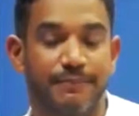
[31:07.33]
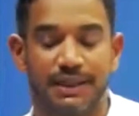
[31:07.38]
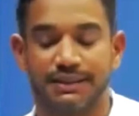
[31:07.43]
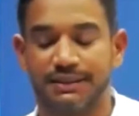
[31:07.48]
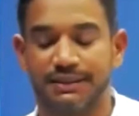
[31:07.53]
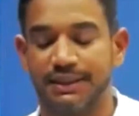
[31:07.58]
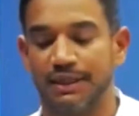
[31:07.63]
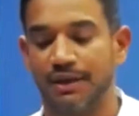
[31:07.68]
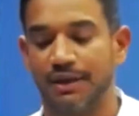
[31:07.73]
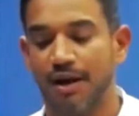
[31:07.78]

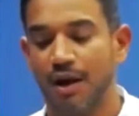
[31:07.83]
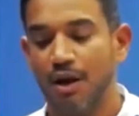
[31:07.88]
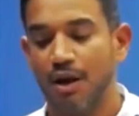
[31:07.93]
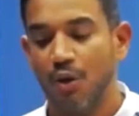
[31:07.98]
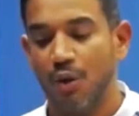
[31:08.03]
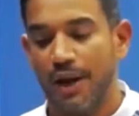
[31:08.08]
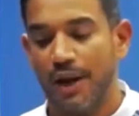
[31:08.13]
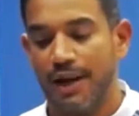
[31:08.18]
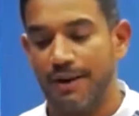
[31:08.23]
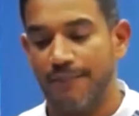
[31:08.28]
transparency
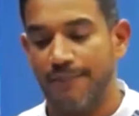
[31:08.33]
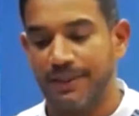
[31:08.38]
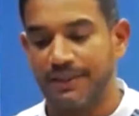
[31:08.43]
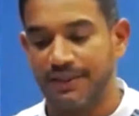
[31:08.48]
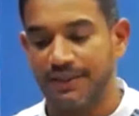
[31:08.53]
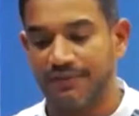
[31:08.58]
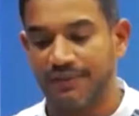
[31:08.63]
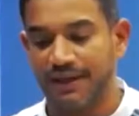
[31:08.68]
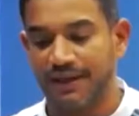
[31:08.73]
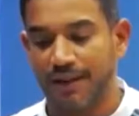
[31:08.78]

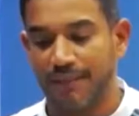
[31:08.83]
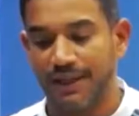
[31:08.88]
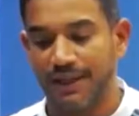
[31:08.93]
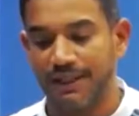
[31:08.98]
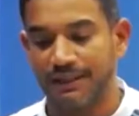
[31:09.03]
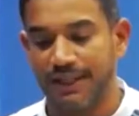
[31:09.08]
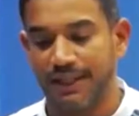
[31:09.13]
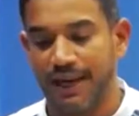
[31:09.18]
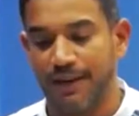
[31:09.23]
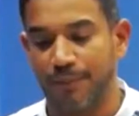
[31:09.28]
portal
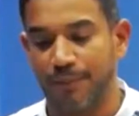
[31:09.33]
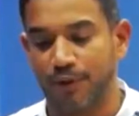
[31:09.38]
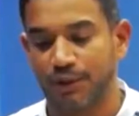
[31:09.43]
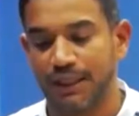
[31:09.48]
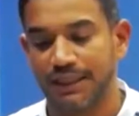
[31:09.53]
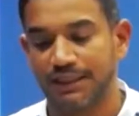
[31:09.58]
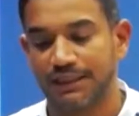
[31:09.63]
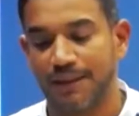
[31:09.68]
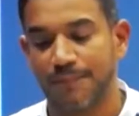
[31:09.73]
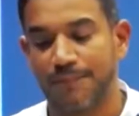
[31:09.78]

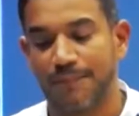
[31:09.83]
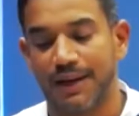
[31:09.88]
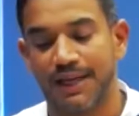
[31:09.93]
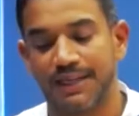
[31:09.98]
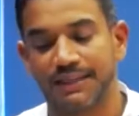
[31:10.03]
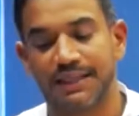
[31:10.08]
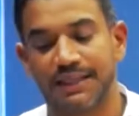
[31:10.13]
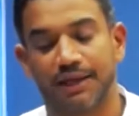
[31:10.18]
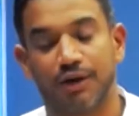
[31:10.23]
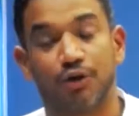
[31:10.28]
specifically,